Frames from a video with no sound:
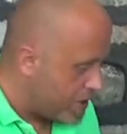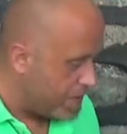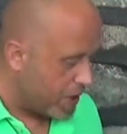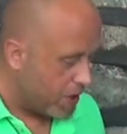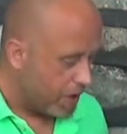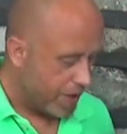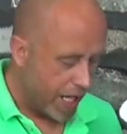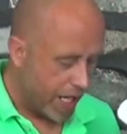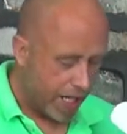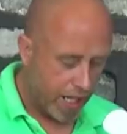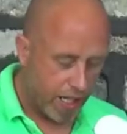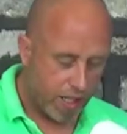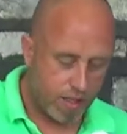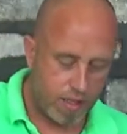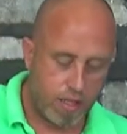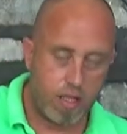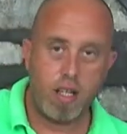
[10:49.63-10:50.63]
have we got down
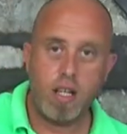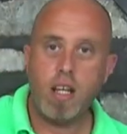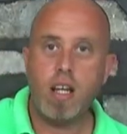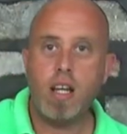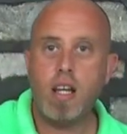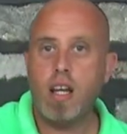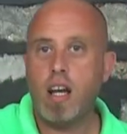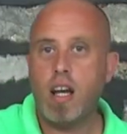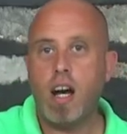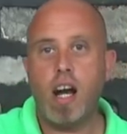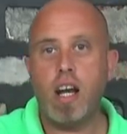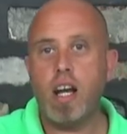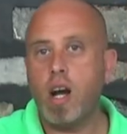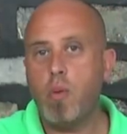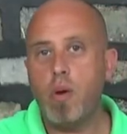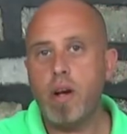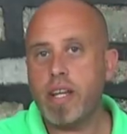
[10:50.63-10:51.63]
here?
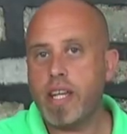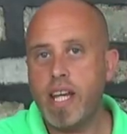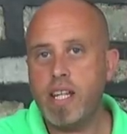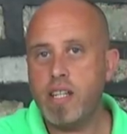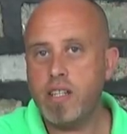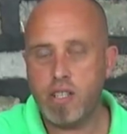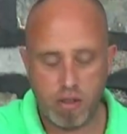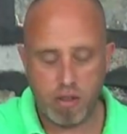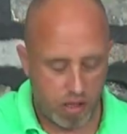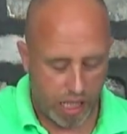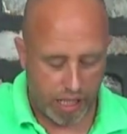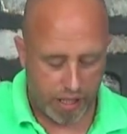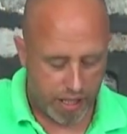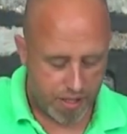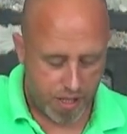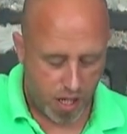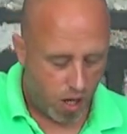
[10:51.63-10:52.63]
I won't kid you
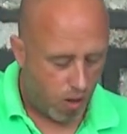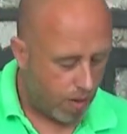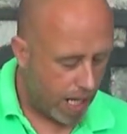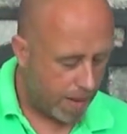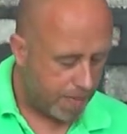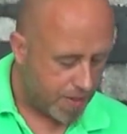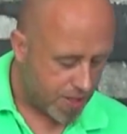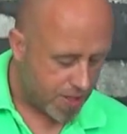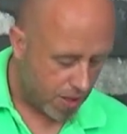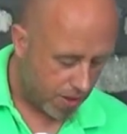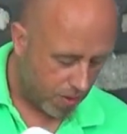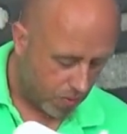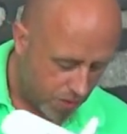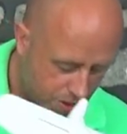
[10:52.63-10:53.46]
like this a whole episode and